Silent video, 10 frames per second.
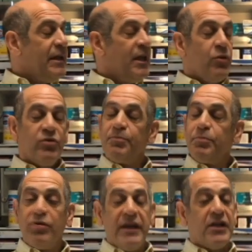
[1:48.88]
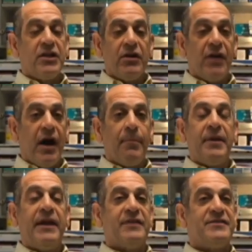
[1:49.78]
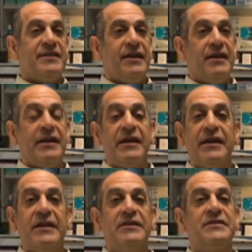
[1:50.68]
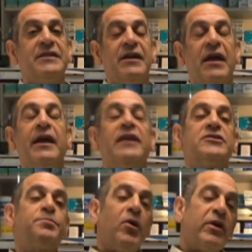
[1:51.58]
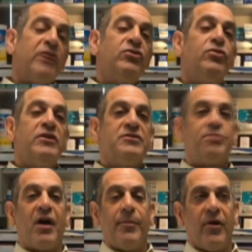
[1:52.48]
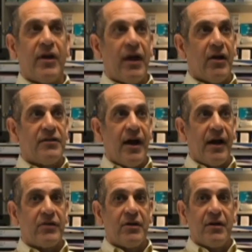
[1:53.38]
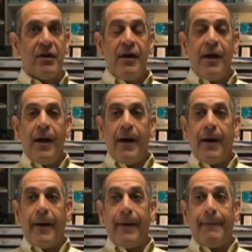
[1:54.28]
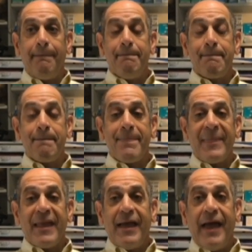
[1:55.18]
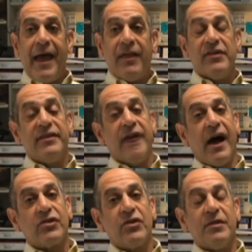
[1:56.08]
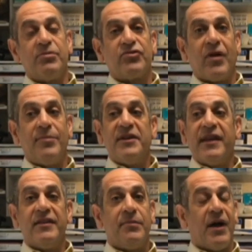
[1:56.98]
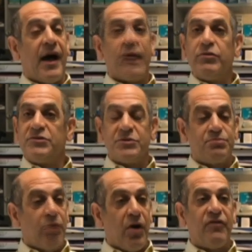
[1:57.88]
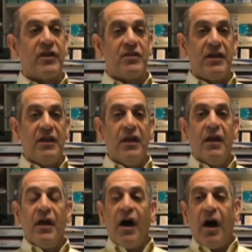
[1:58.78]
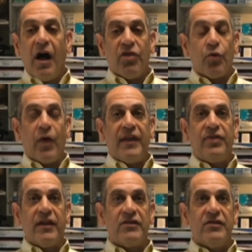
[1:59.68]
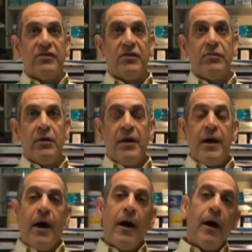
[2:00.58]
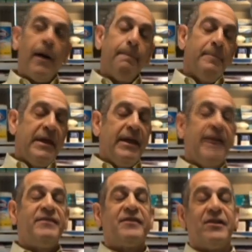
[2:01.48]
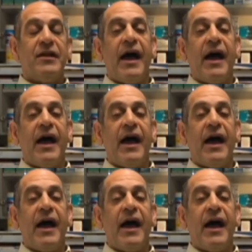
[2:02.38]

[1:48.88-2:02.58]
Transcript: he was pretty cleared up. He had seen his, he had spoken to his primary care doctor, um, and the doctor had prescribed an antibiotic, which was perfectly uh, the right thing to do. Um, he still